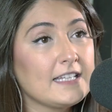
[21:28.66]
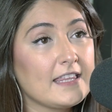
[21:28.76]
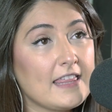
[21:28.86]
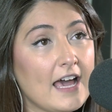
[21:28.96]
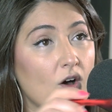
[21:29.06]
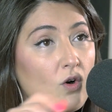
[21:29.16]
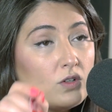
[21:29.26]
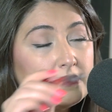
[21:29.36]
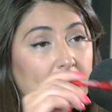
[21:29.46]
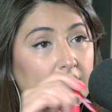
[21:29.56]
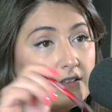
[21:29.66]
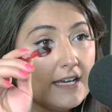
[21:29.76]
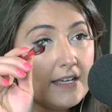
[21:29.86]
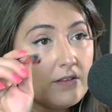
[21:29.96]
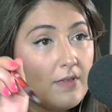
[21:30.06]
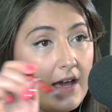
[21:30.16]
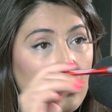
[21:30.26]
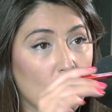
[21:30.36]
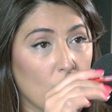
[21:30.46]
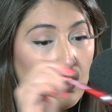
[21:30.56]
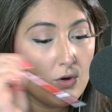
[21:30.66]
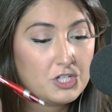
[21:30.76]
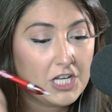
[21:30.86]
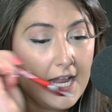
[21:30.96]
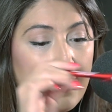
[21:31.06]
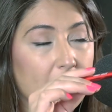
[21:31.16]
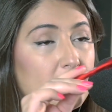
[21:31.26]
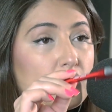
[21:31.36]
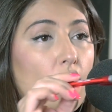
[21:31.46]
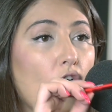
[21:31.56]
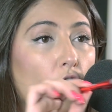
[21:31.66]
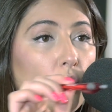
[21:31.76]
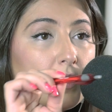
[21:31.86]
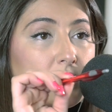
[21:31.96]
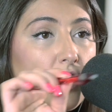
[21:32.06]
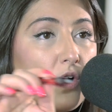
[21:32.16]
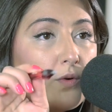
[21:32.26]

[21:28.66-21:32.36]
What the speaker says: Like that whole Ocean Ave is always